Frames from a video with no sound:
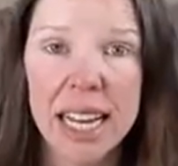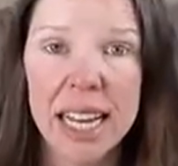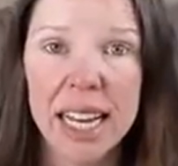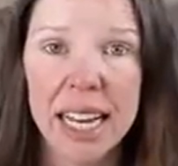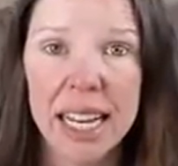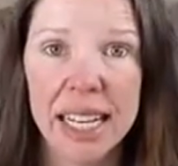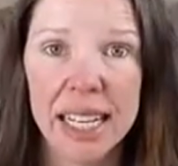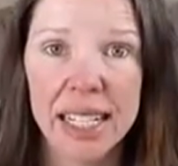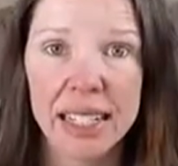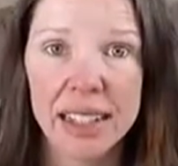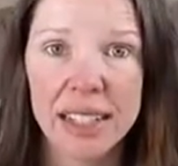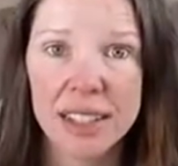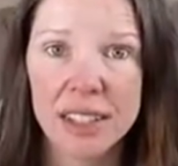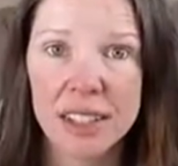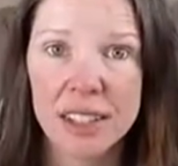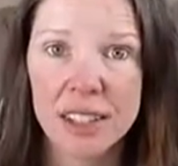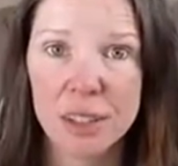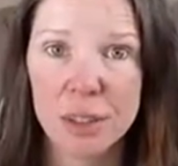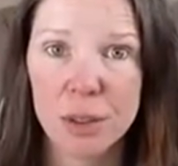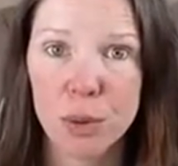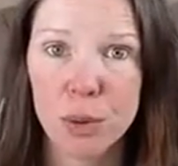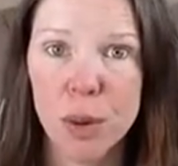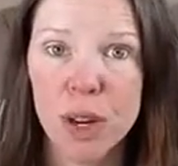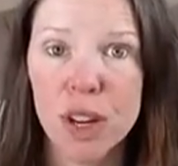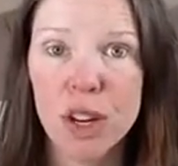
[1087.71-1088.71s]
And
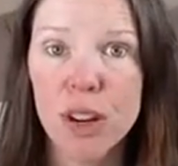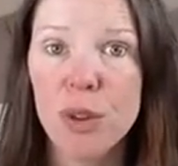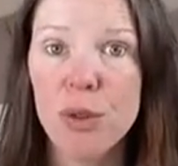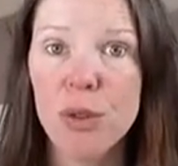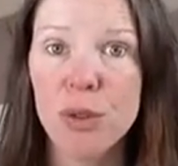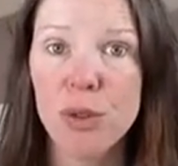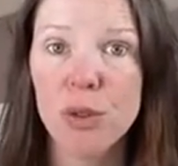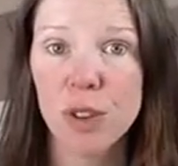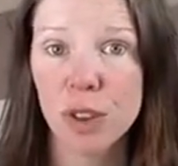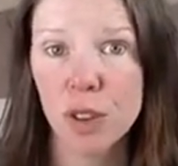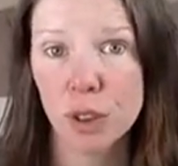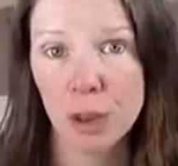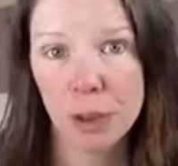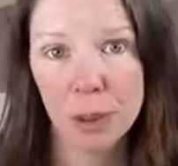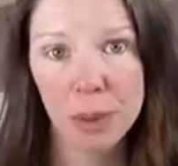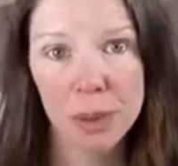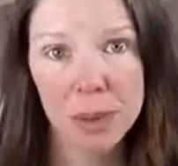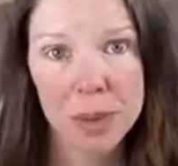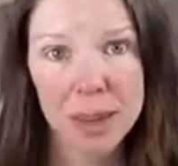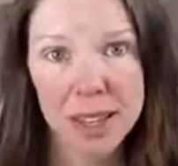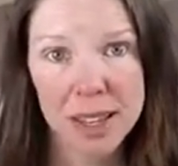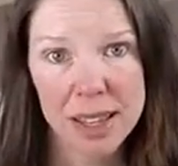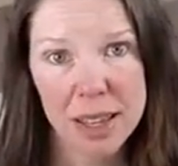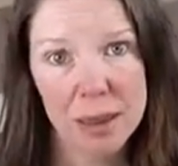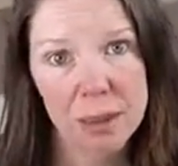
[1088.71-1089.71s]
the window
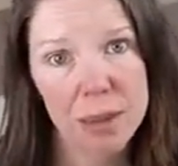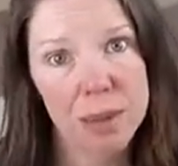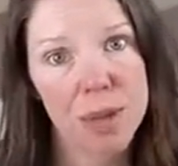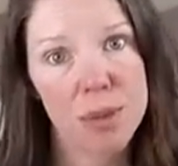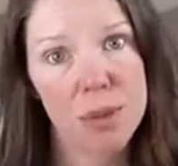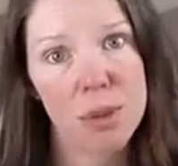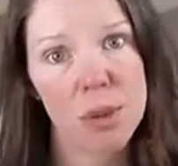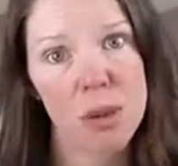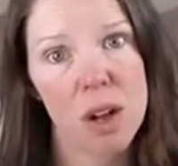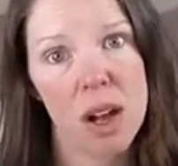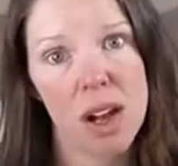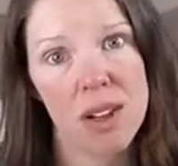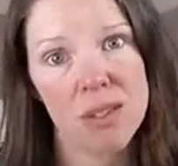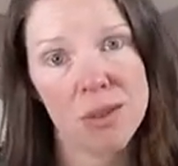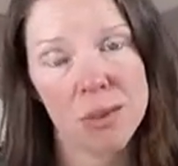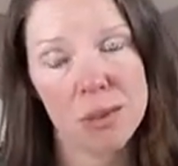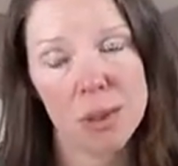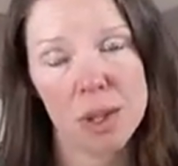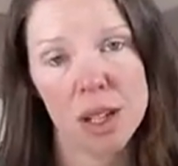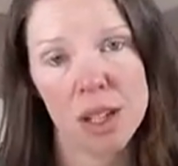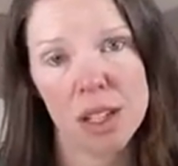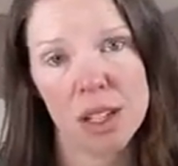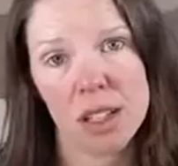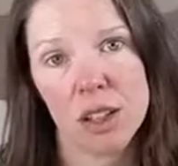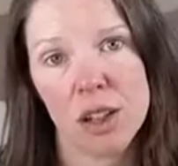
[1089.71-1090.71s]
film that people often
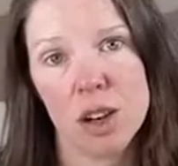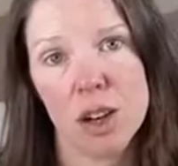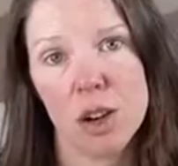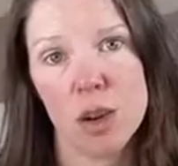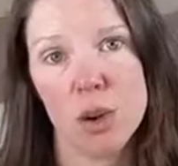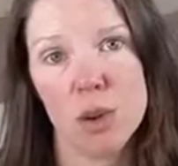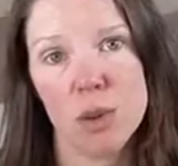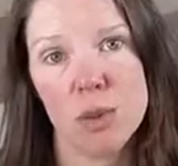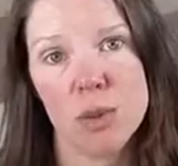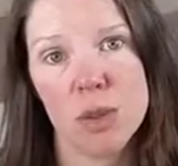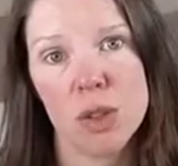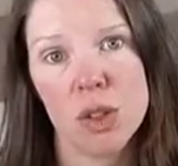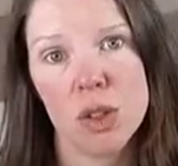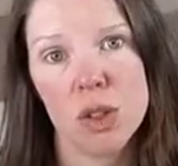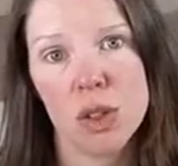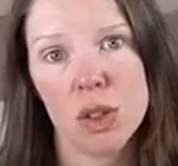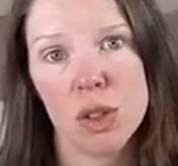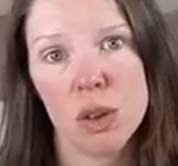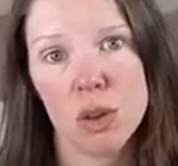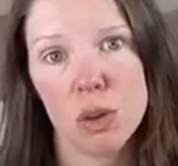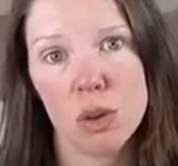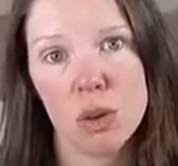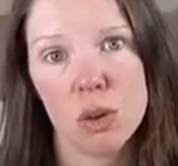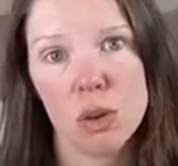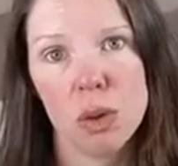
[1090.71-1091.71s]
put on their homes
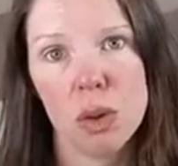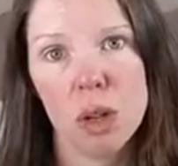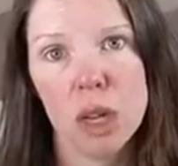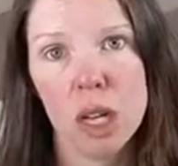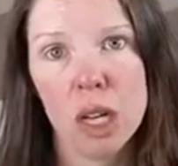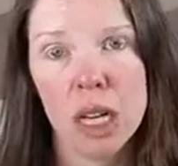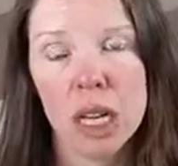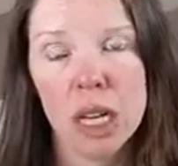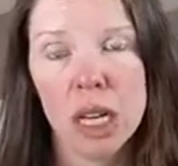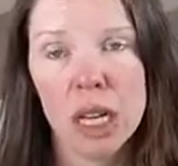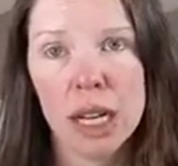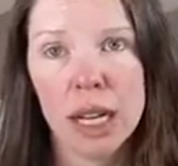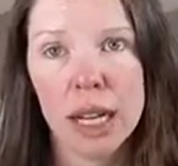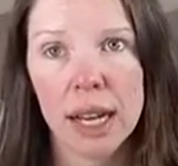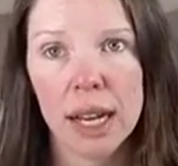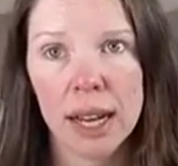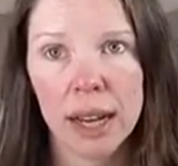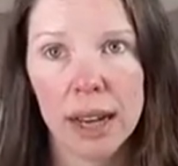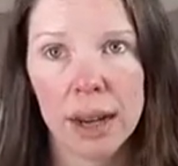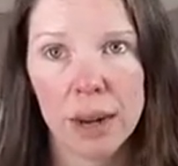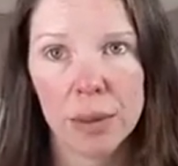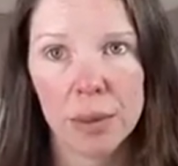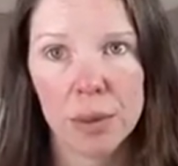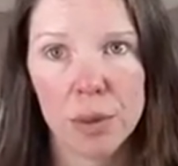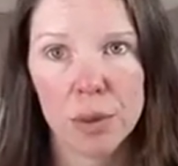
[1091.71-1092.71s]
to
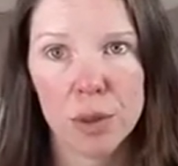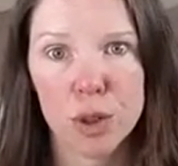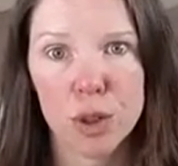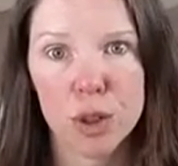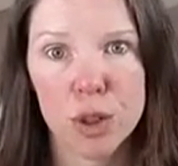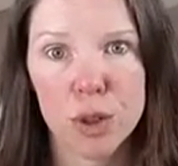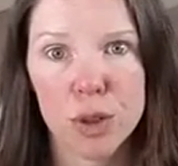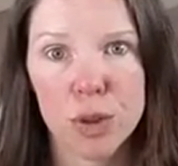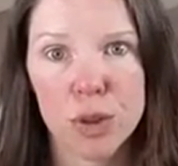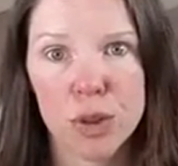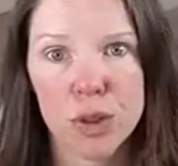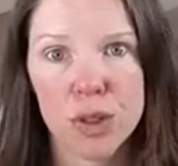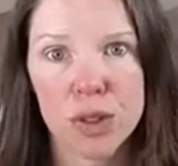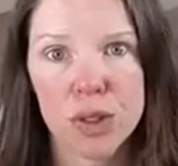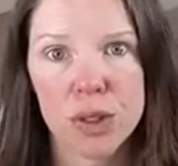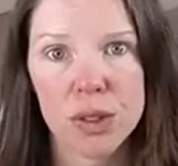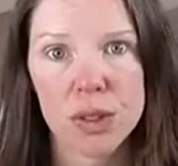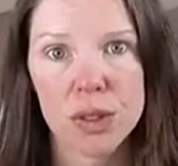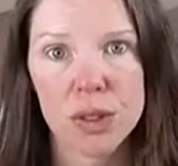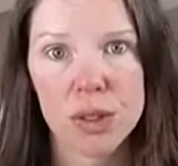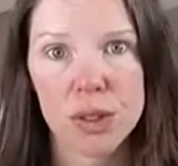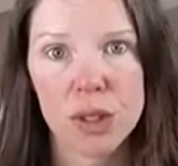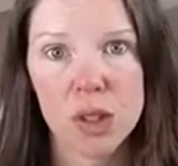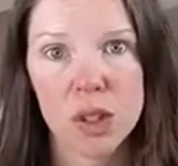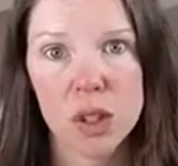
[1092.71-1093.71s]

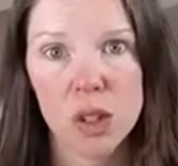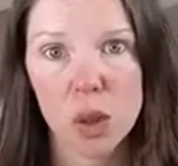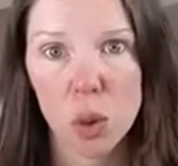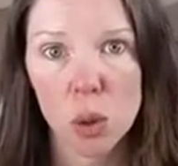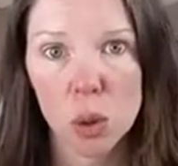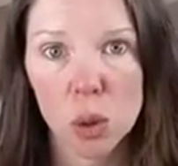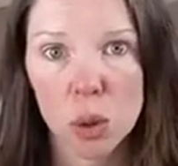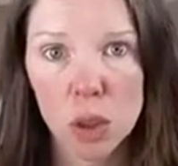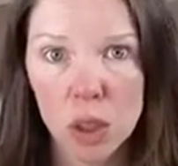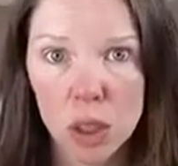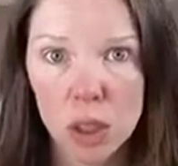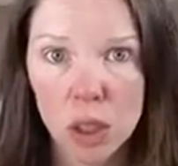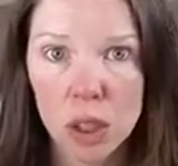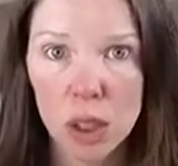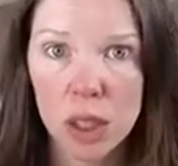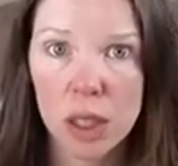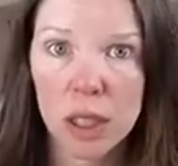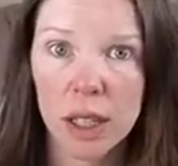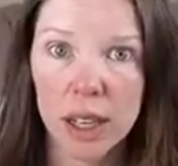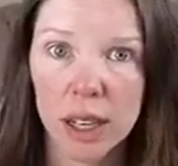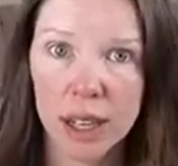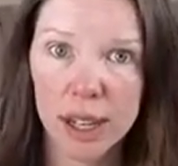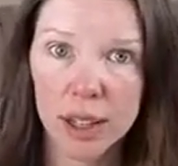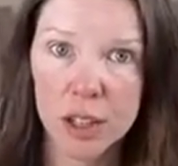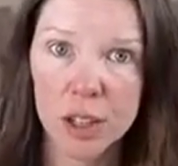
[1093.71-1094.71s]
reduce solar
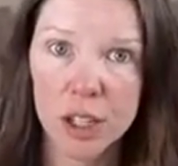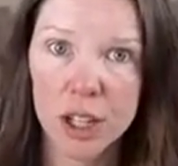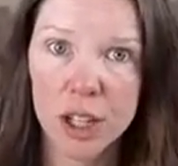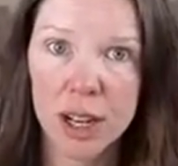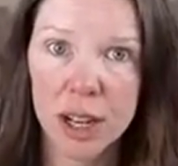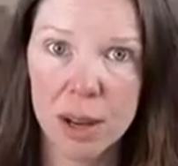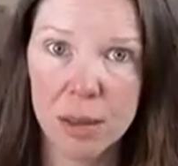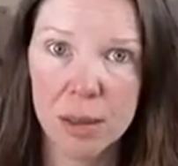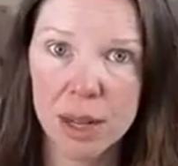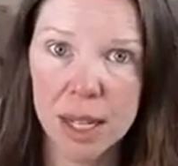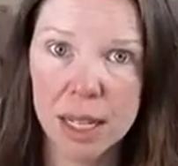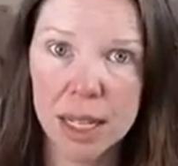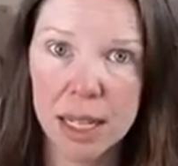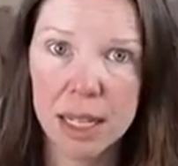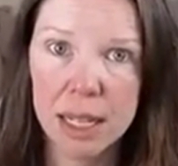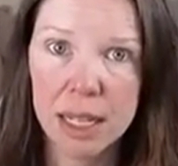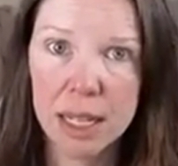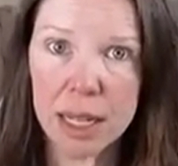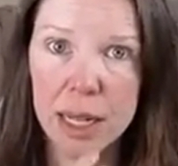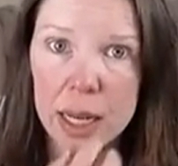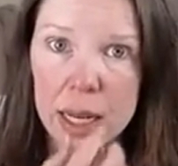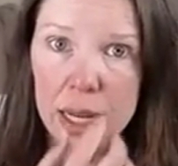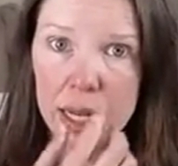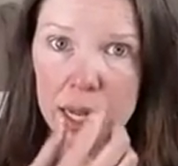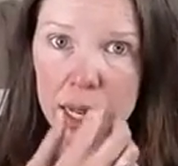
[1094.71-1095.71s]
energy coming
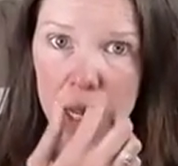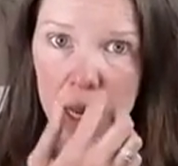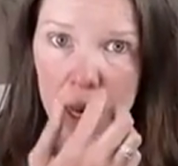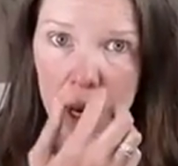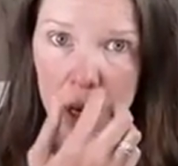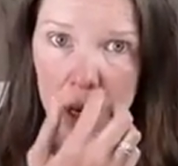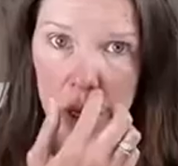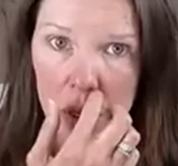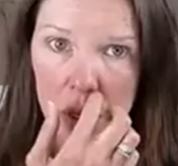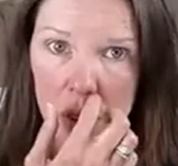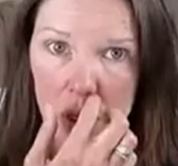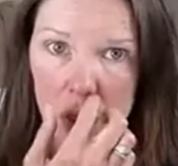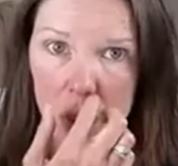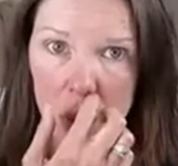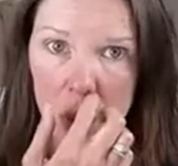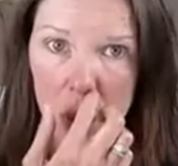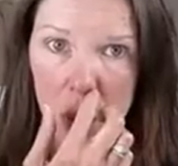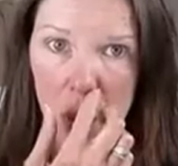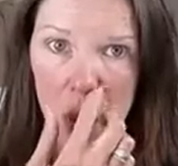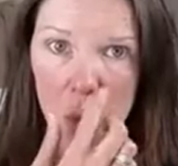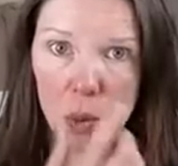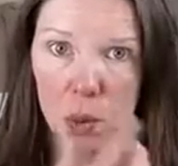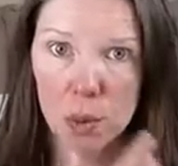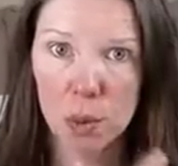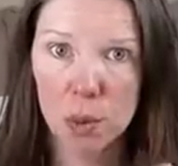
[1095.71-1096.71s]
in can
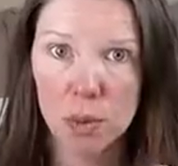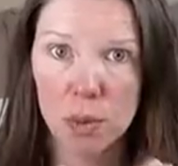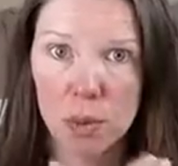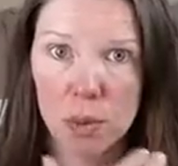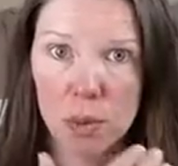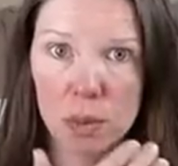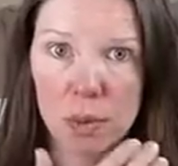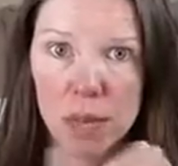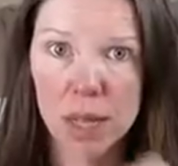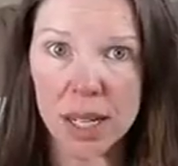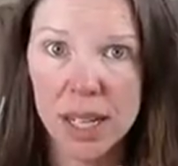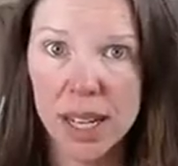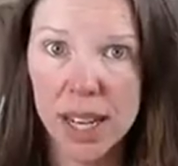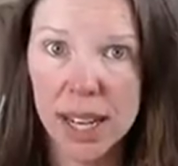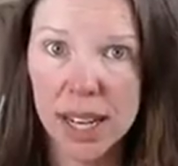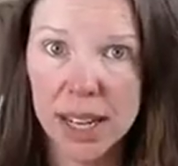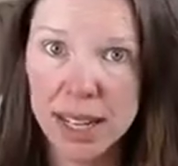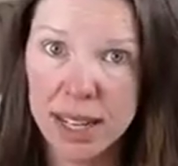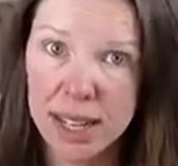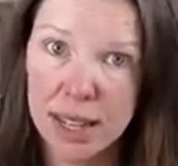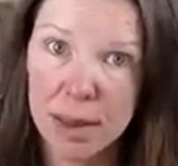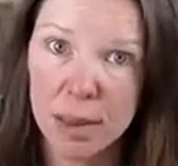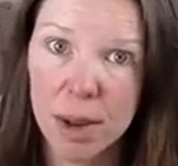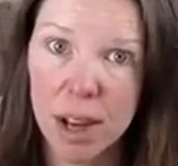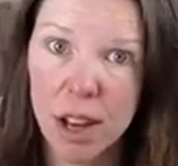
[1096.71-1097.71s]
also
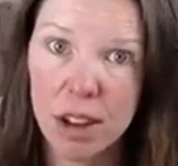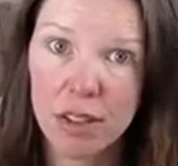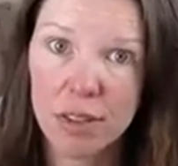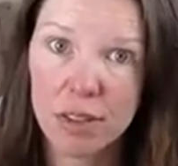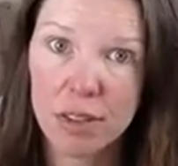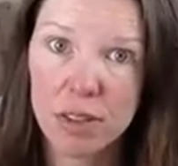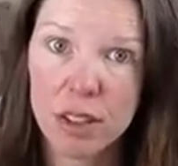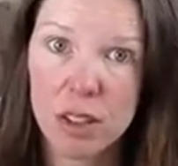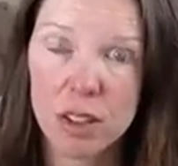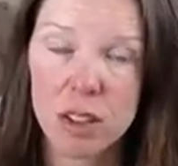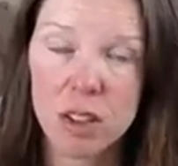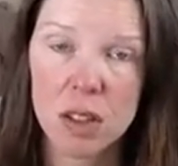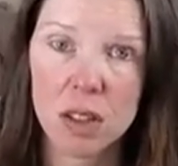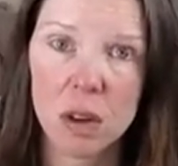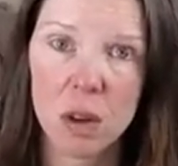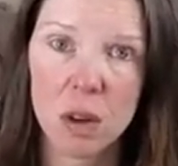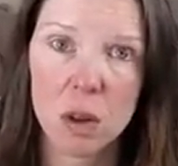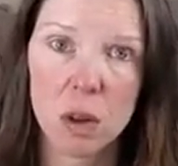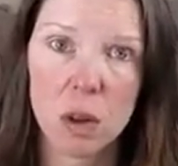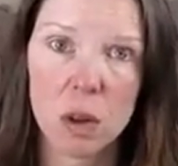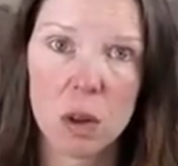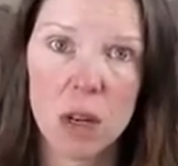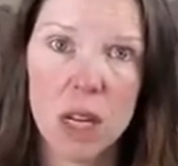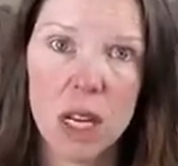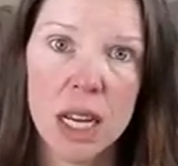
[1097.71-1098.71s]
mitigate EMF.
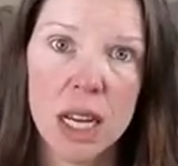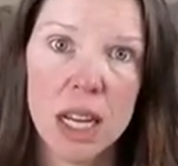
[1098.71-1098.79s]
So